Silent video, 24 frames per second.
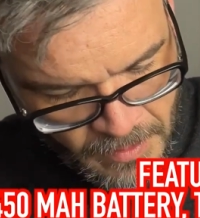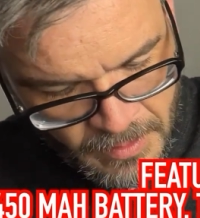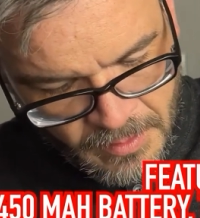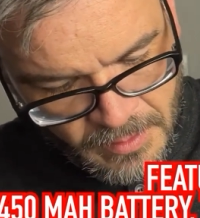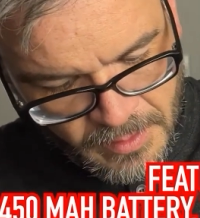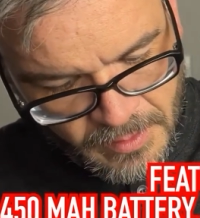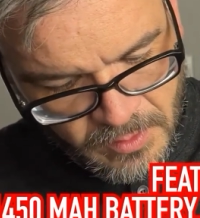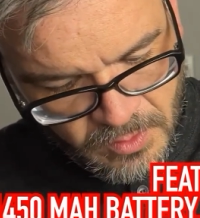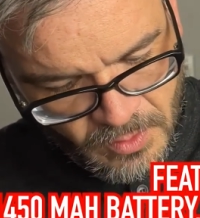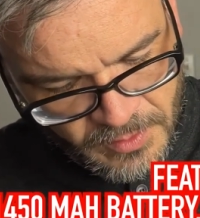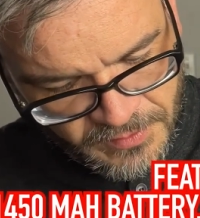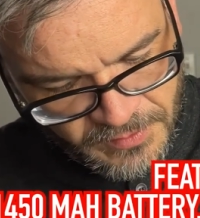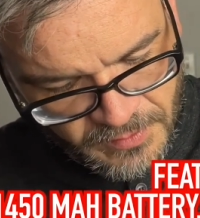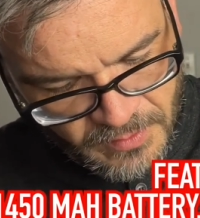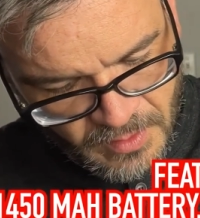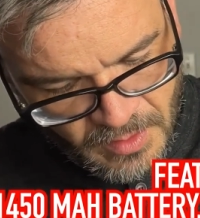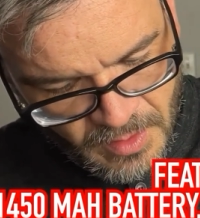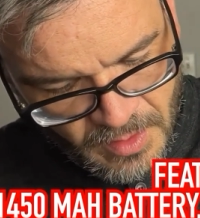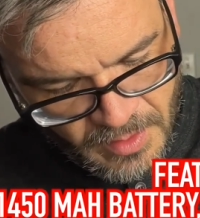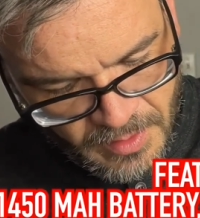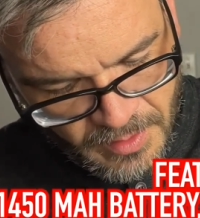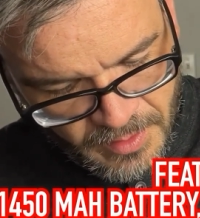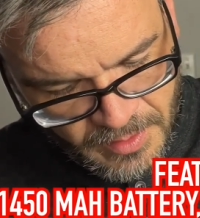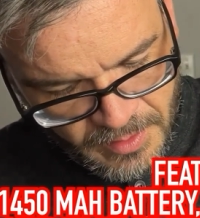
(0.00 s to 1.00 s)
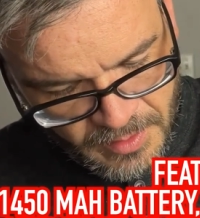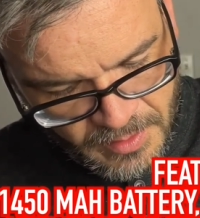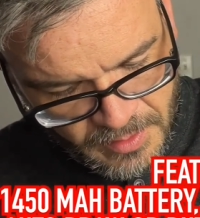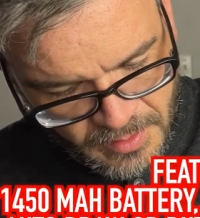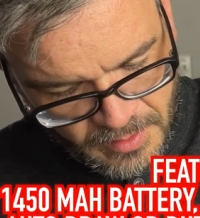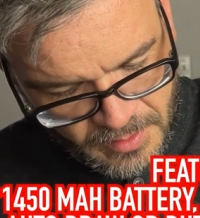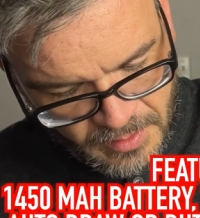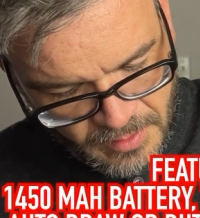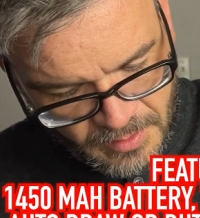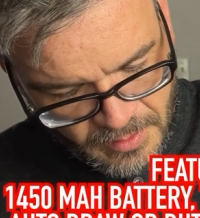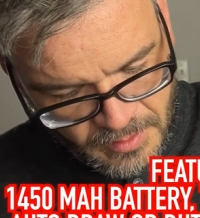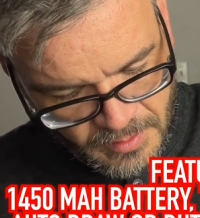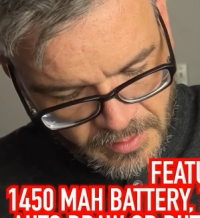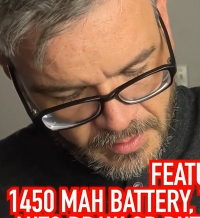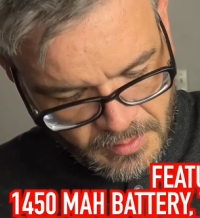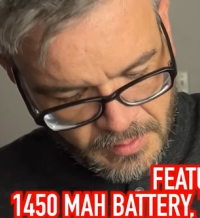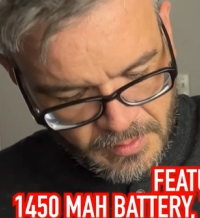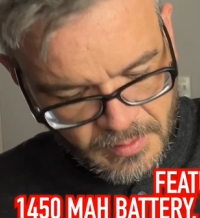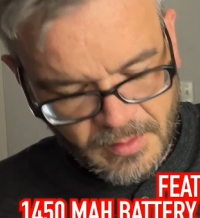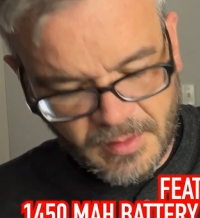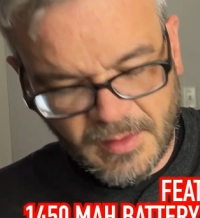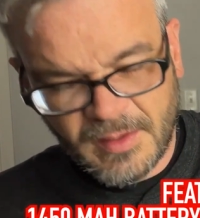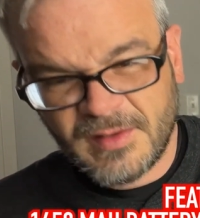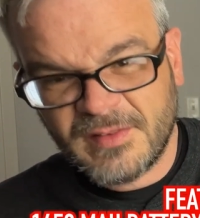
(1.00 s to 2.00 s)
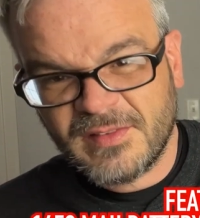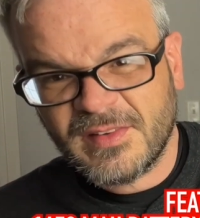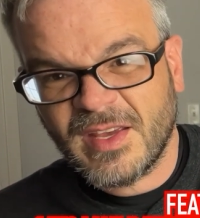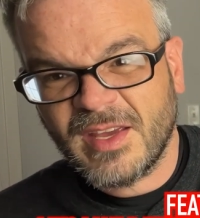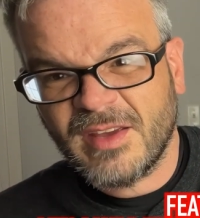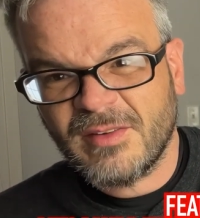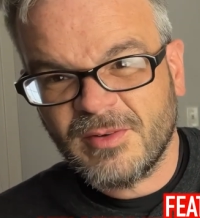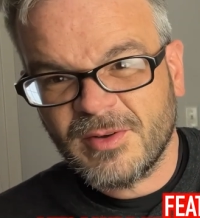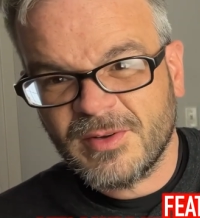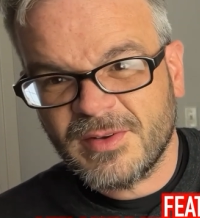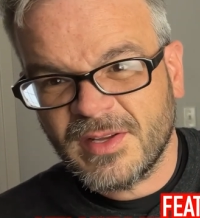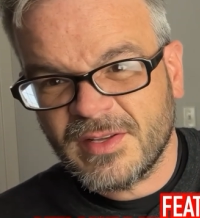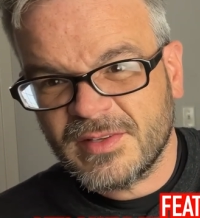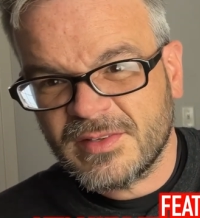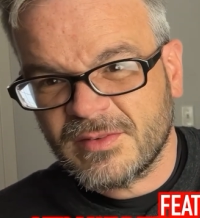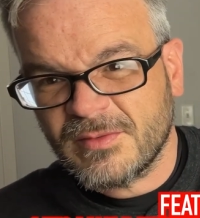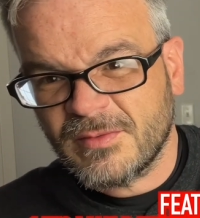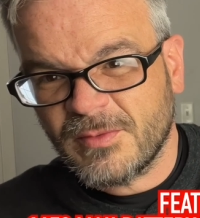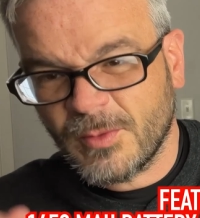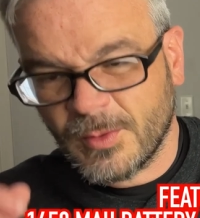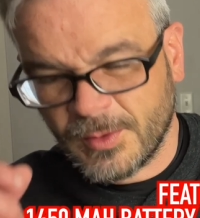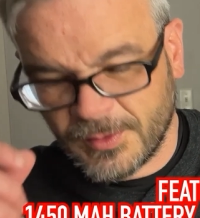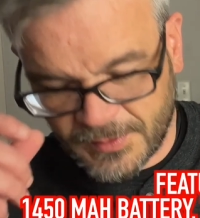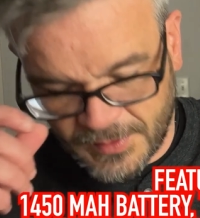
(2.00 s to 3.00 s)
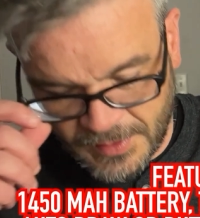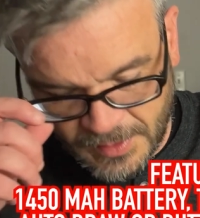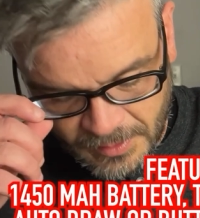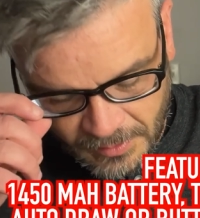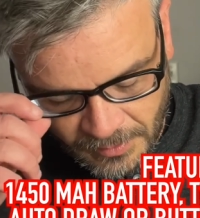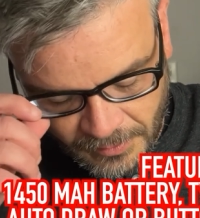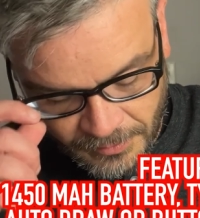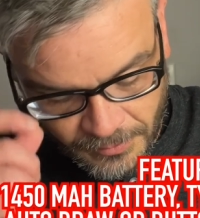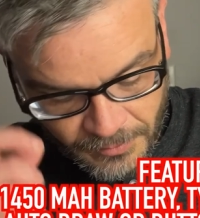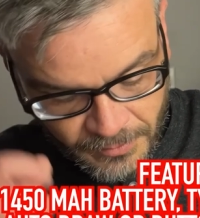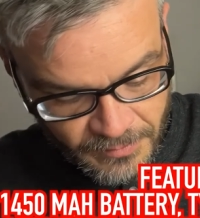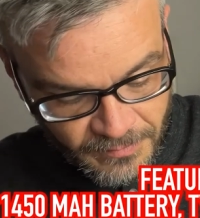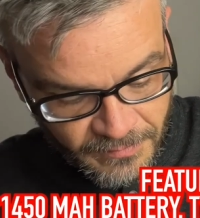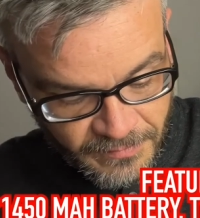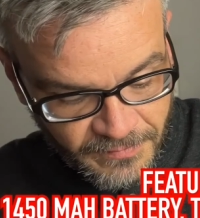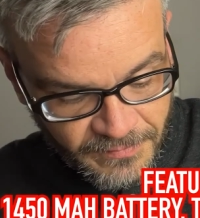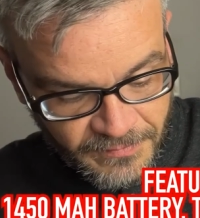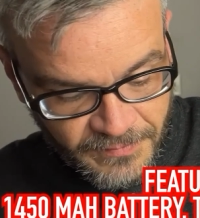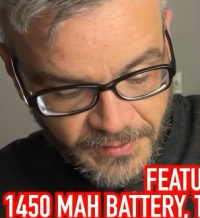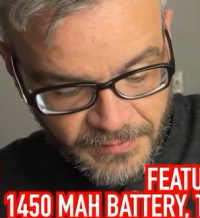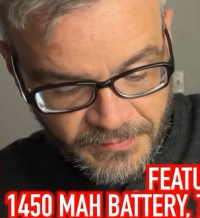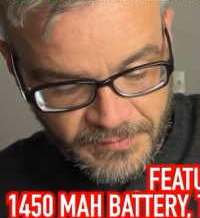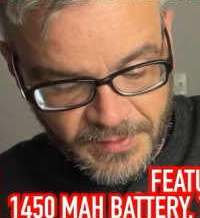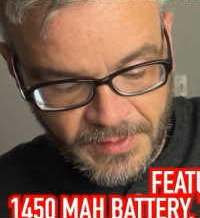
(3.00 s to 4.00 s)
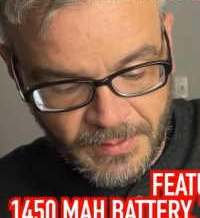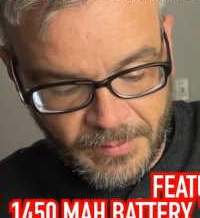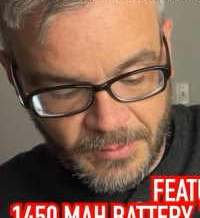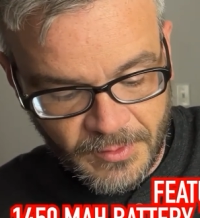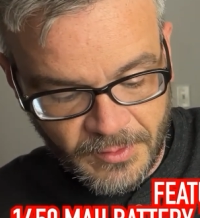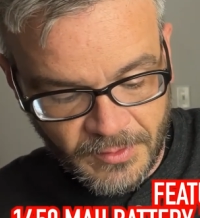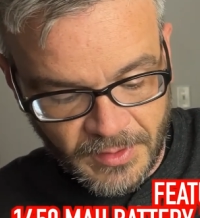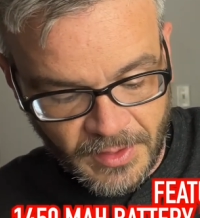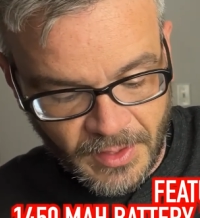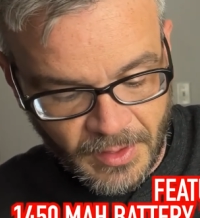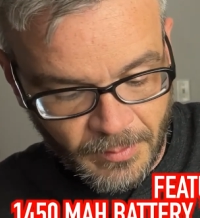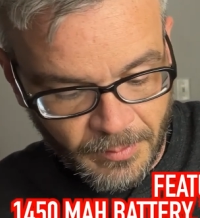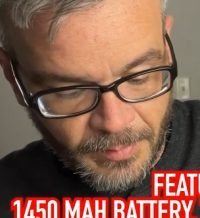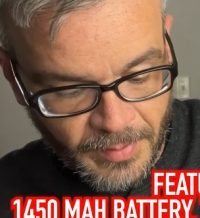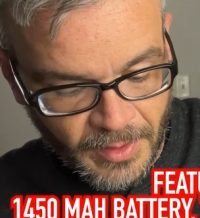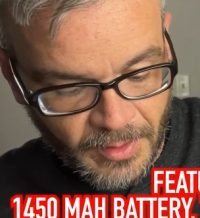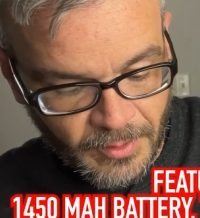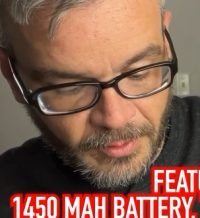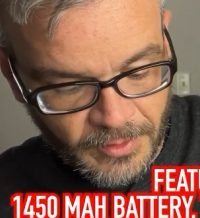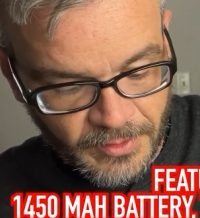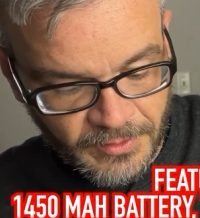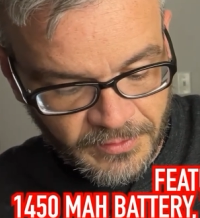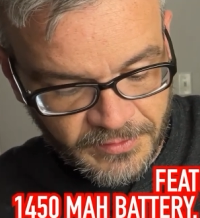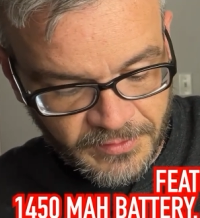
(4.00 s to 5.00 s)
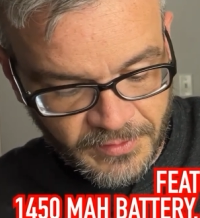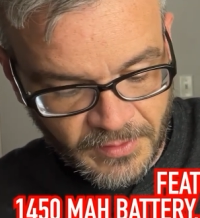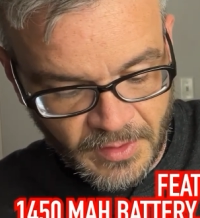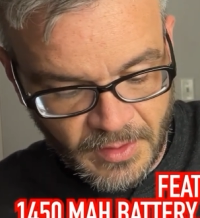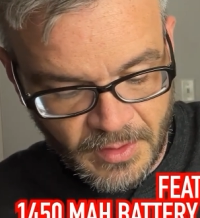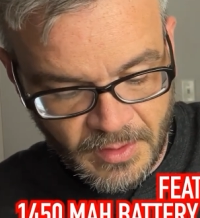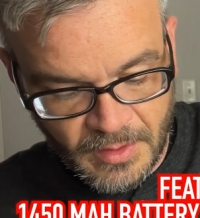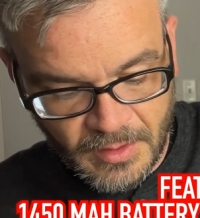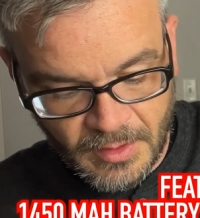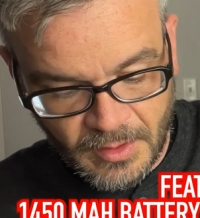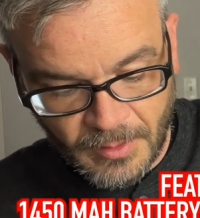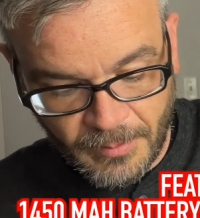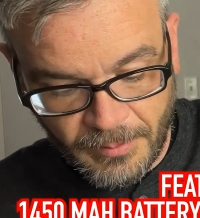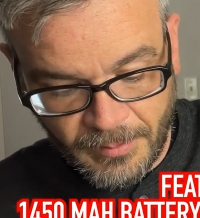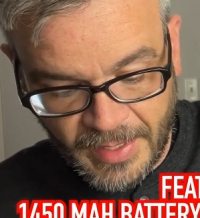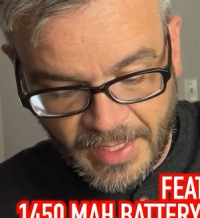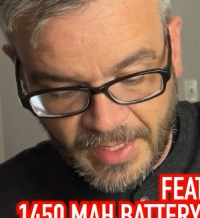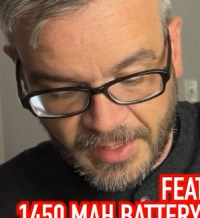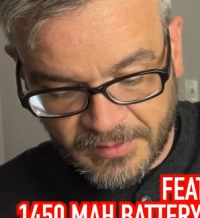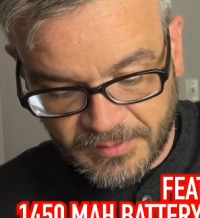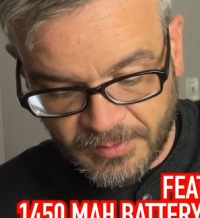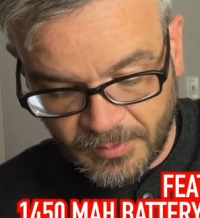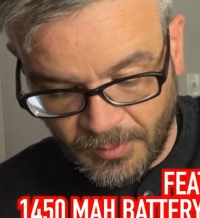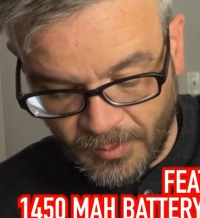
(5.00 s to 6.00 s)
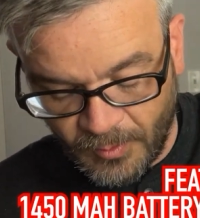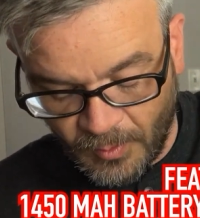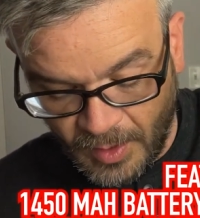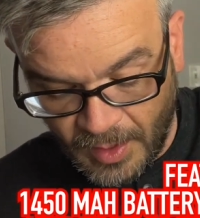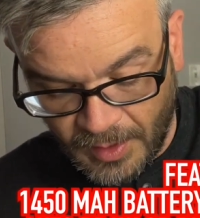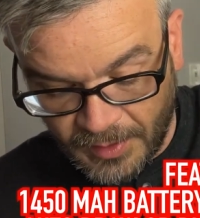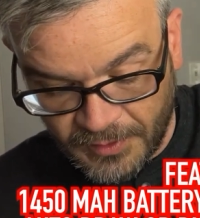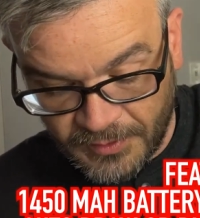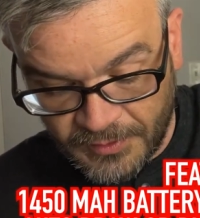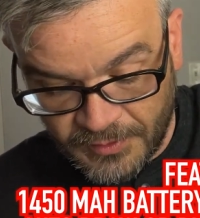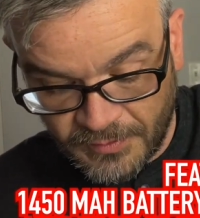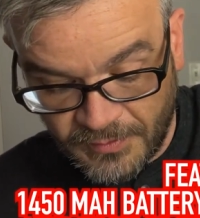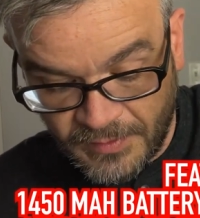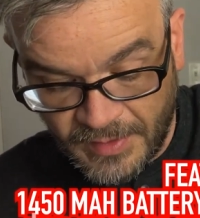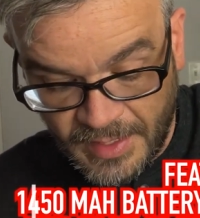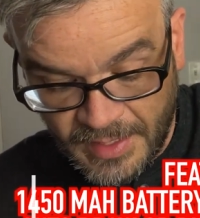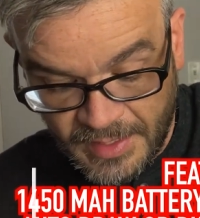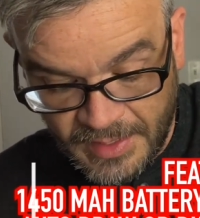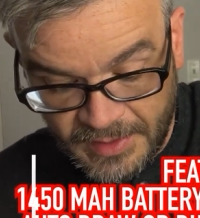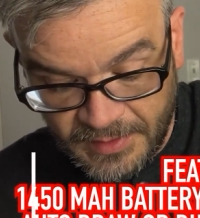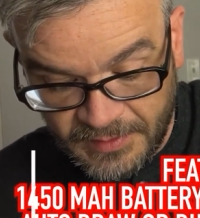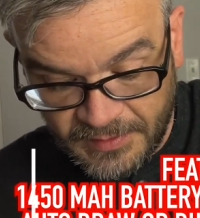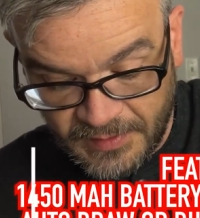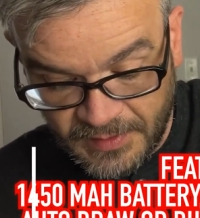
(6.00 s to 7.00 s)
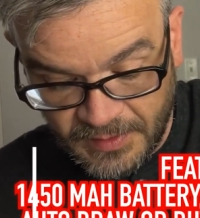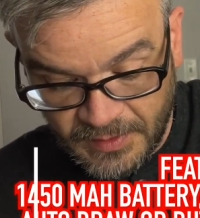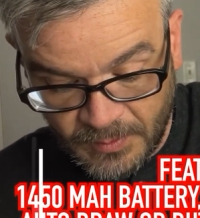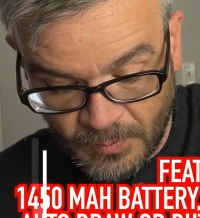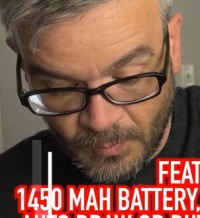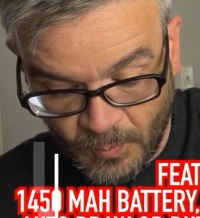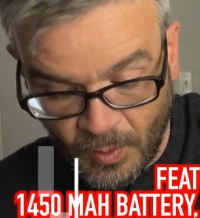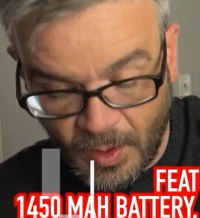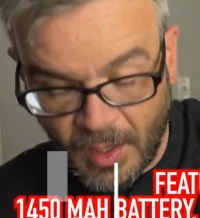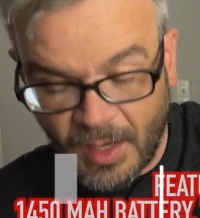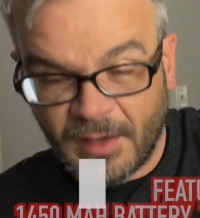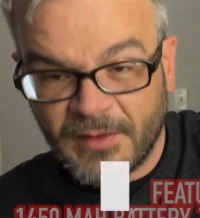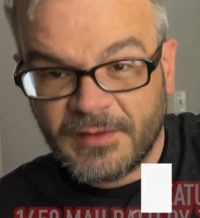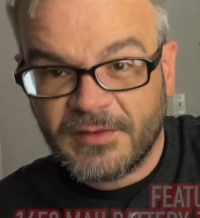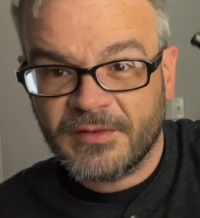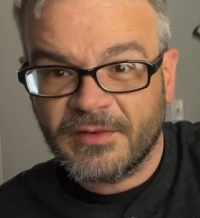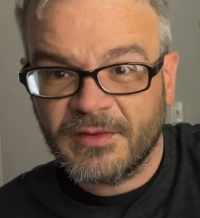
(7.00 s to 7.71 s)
it looks like it's advertising 1450 milliamp hours, maximum wattage of 18 watts.